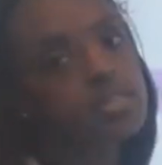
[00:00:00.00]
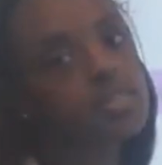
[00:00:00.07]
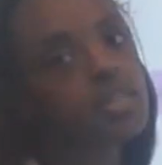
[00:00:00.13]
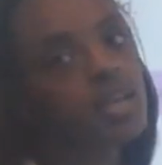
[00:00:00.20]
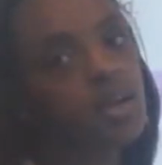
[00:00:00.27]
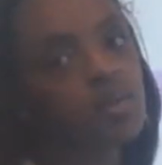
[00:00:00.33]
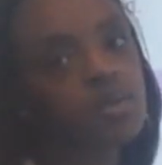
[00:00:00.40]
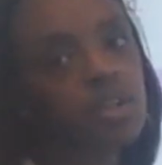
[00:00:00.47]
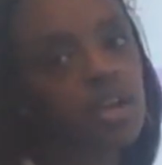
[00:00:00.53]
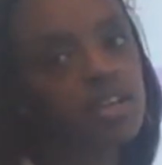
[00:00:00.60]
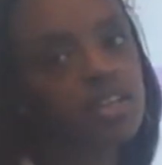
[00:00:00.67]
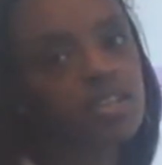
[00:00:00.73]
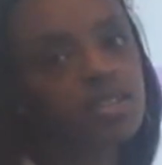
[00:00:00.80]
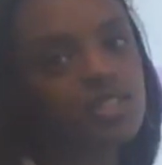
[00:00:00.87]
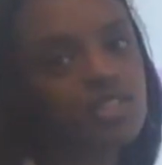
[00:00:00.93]
and I would
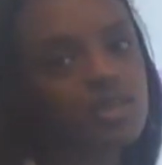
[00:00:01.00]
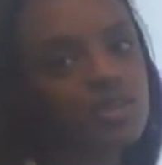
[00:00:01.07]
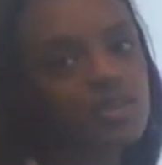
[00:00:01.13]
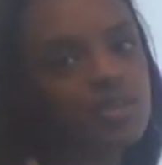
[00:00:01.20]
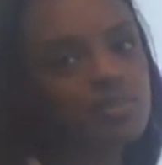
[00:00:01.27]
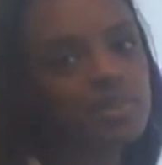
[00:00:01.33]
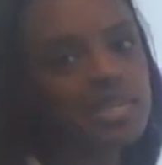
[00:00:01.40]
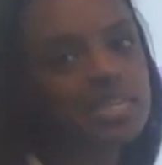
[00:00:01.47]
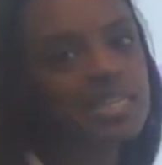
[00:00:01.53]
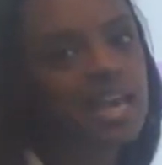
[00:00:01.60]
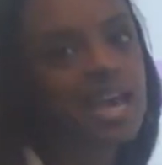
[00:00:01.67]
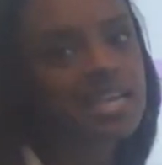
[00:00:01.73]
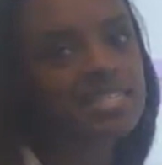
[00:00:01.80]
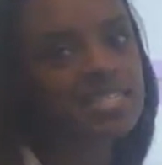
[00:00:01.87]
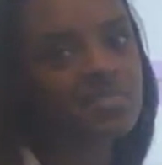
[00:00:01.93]
like you to complete that
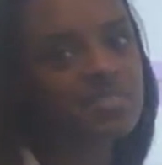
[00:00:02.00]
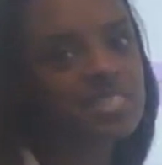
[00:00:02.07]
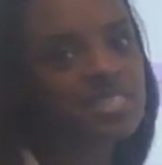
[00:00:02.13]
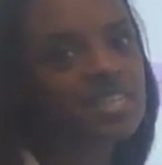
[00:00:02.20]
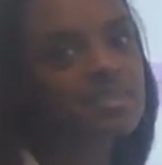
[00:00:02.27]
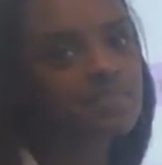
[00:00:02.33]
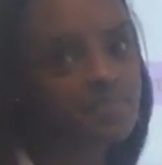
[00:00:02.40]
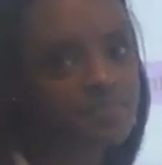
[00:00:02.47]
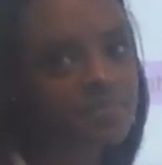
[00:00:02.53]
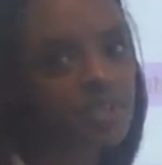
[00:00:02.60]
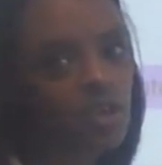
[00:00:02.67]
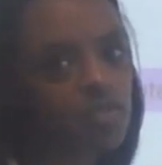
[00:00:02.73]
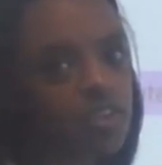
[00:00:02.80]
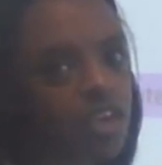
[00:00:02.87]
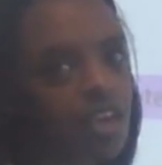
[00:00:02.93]
activity. Off
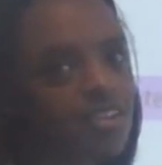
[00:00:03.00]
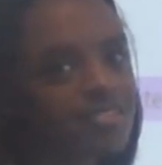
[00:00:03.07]
you go.